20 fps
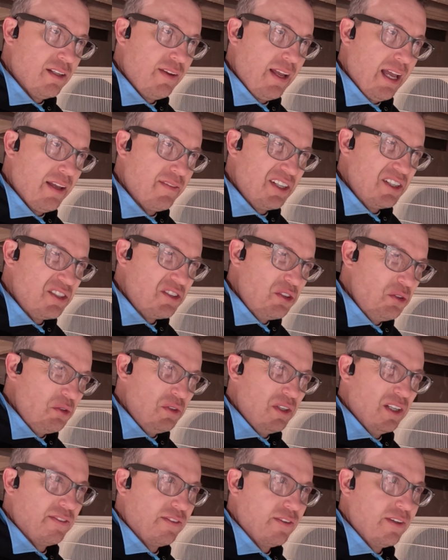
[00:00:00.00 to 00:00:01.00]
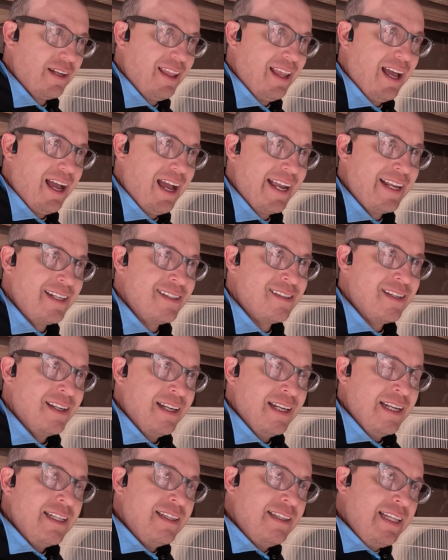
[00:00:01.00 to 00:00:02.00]
of having 2 different lines,
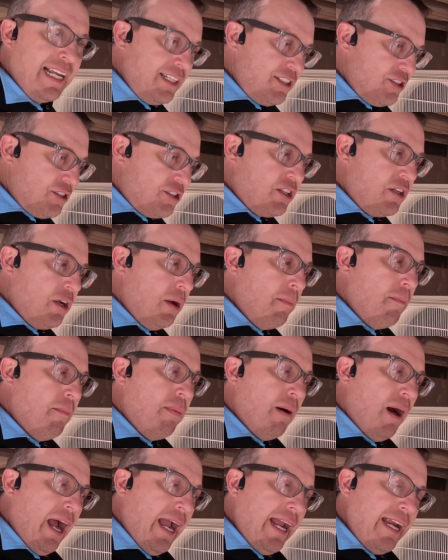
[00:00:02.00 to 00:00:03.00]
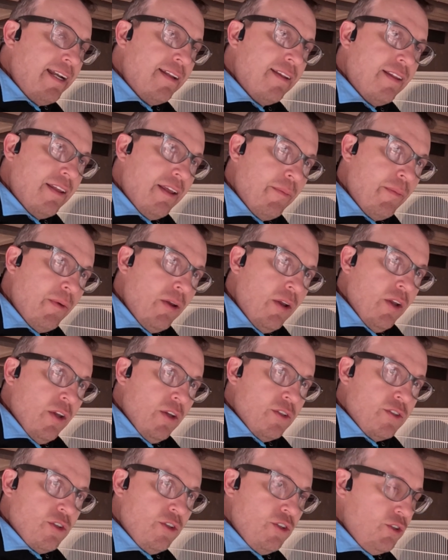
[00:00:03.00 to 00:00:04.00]
they just combined them.
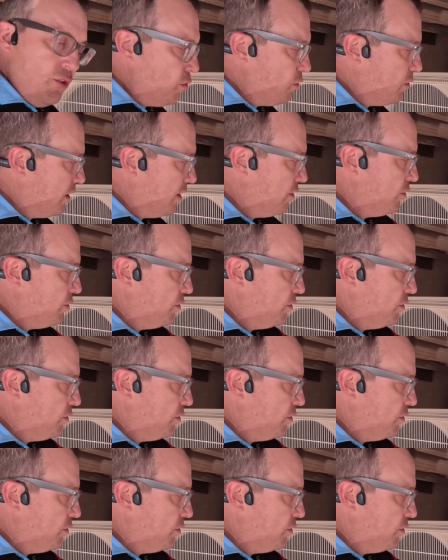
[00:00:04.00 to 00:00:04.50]
So you can